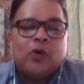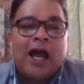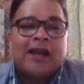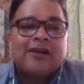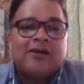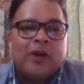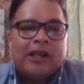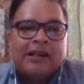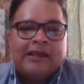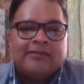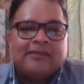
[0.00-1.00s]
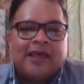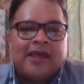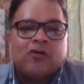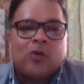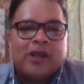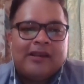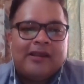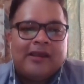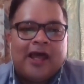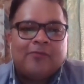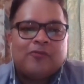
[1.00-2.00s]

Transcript: act quickly, think quickly, and